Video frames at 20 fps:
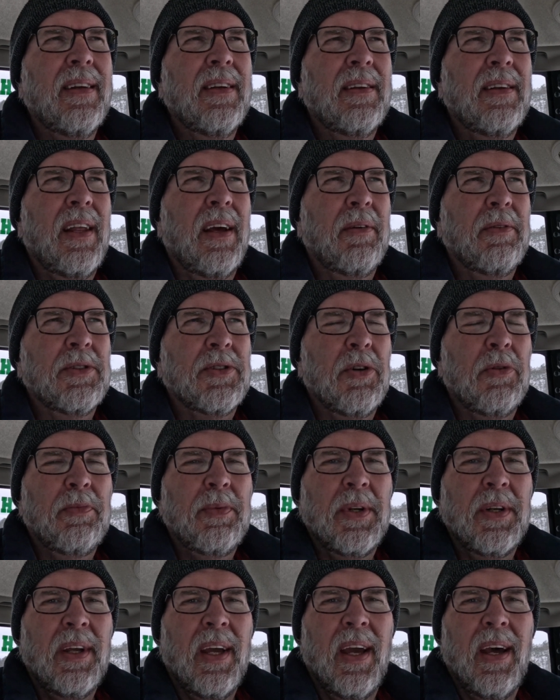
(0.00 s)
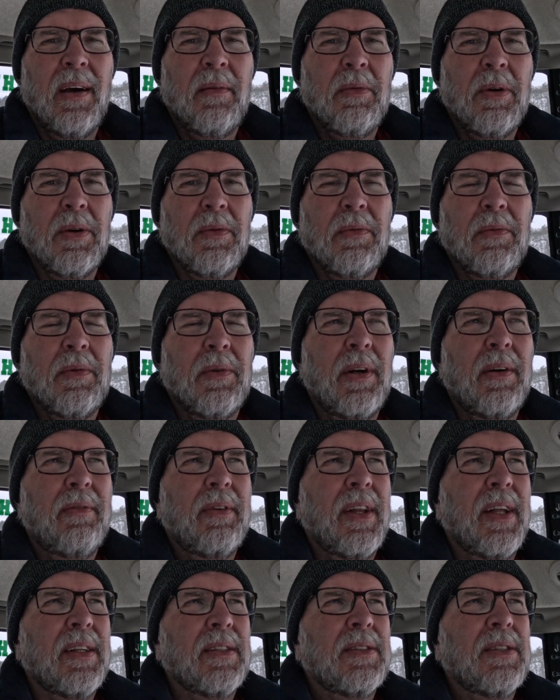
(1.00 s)
that was open cab or
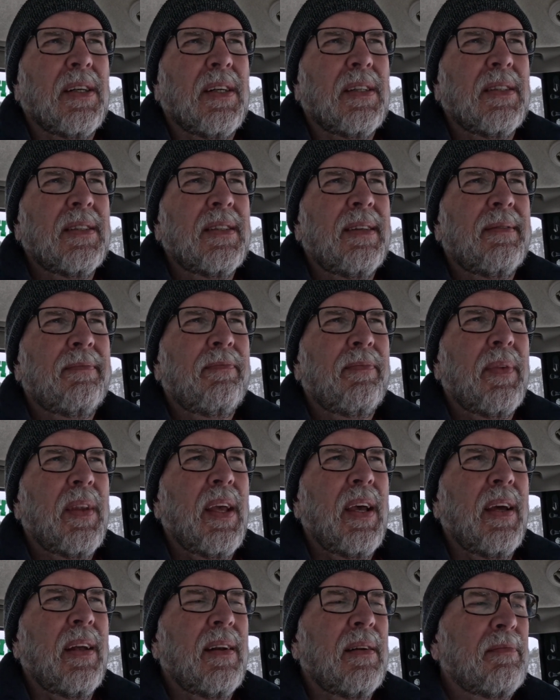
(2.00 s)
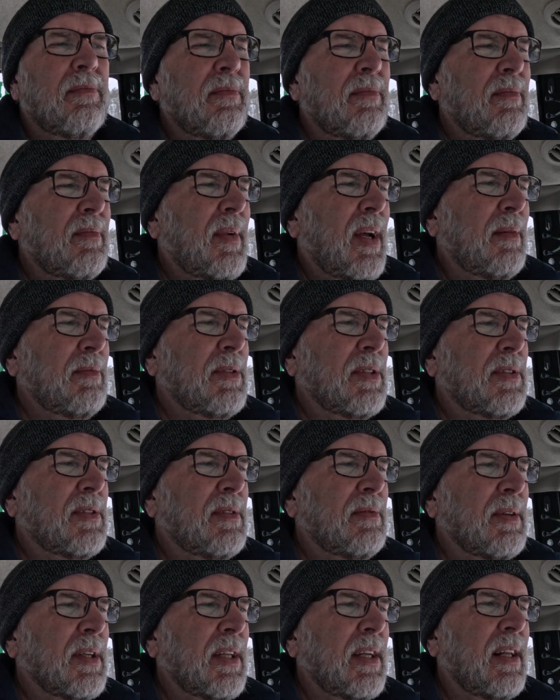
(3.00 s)
whatever that's called, and I'm
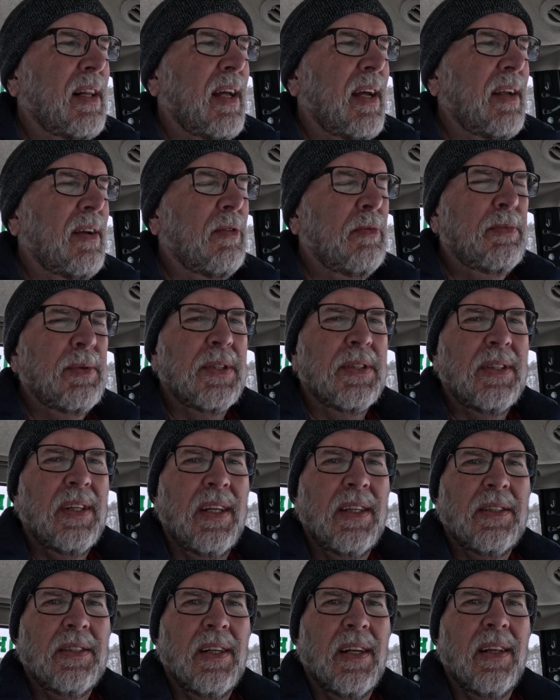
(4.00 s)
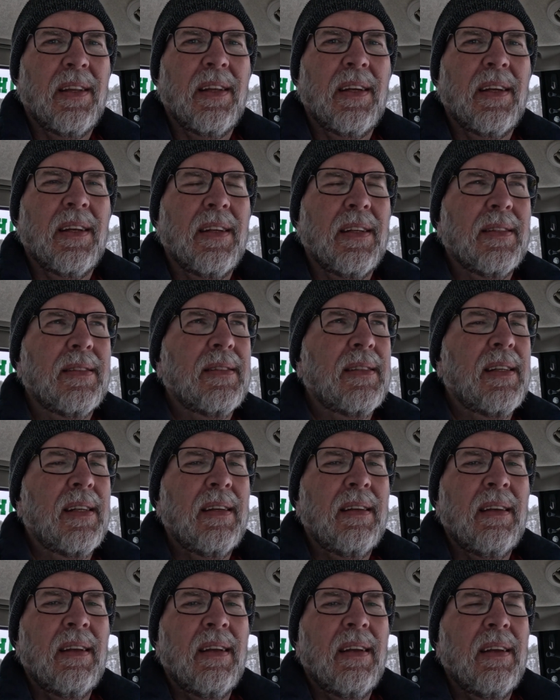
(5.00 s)
just really glad, open station I think it is,
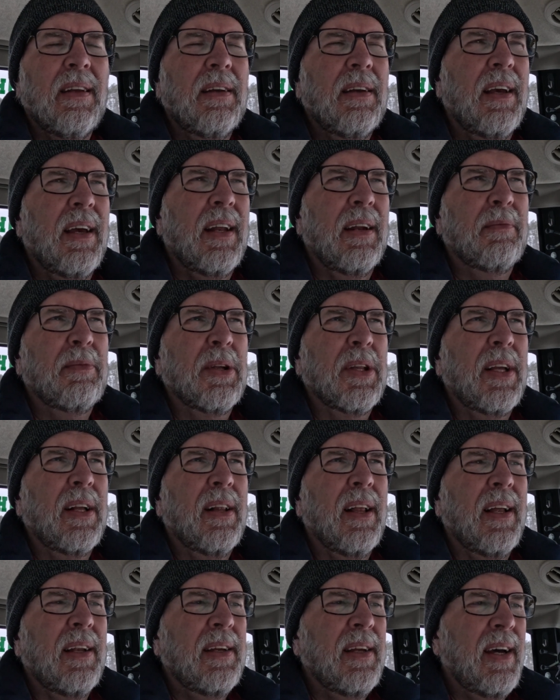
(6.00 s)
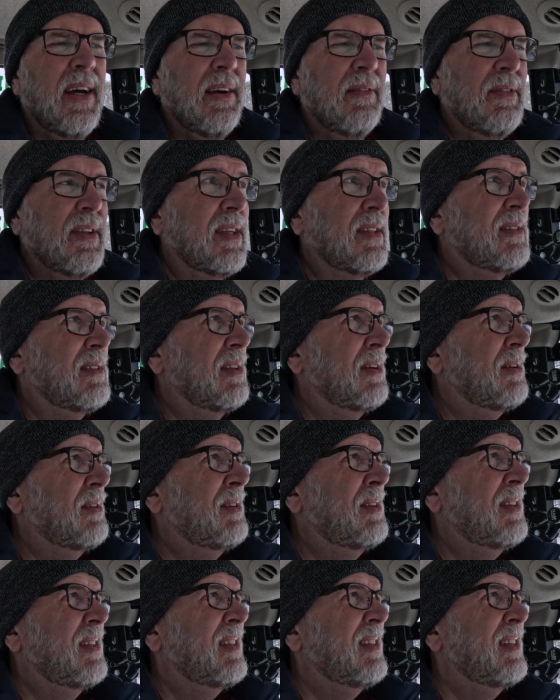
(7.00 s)
and I'm really glad to have this though.
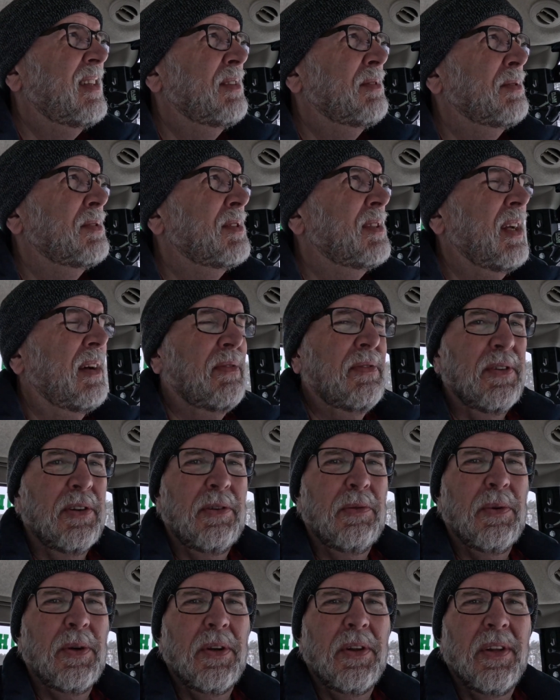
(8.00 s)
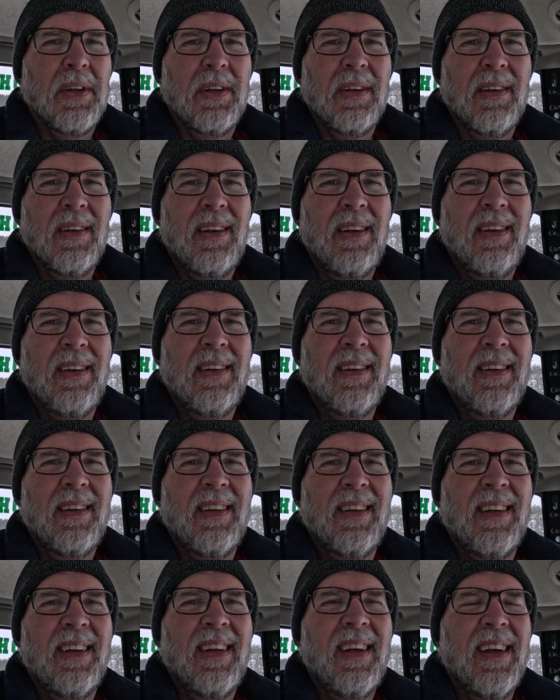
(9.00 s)
It was definitely worth it.
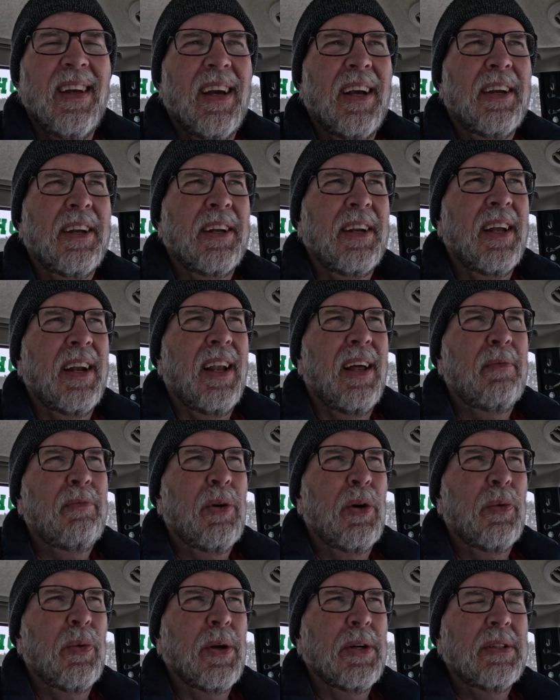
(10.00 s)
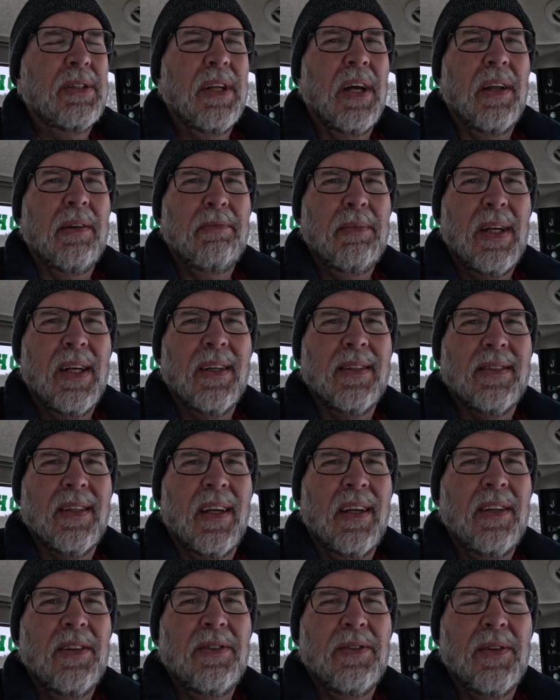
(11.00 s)
I'm going to get a lot more work done because
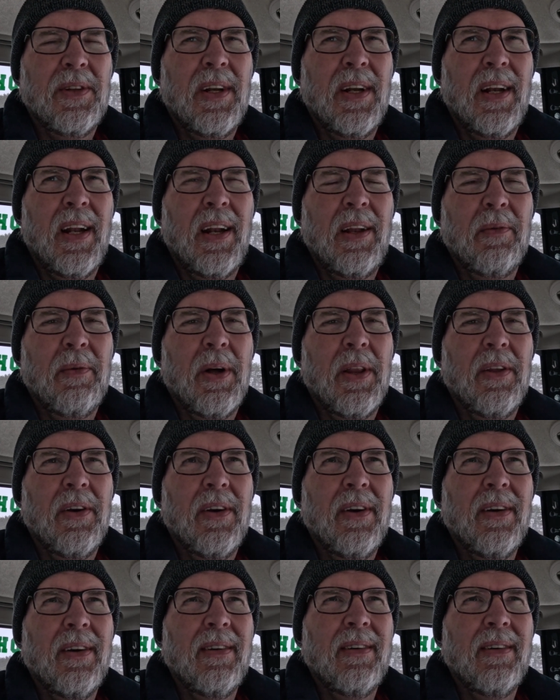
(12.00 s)
I can do it in any weather.